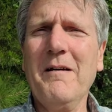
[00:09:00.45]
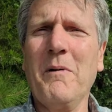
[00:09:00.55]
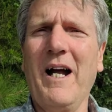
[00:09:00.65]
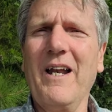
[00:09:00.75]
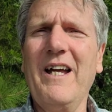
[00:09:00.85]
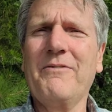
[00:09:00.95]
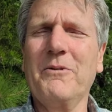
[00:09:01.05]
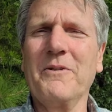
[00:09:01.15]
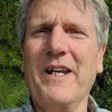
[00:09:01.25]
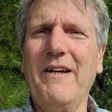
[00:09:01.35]
My life
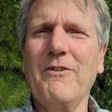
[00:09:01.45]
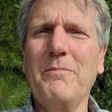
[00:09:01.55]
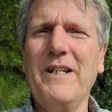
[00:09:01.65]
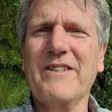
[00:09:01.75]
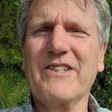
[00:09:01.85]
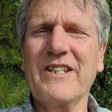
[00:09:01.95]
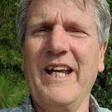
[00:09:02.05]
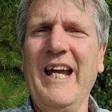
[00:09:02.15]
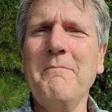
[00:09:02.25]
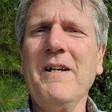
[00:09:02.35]
will never be the
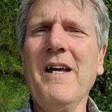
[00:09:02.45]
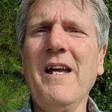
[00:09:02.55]
same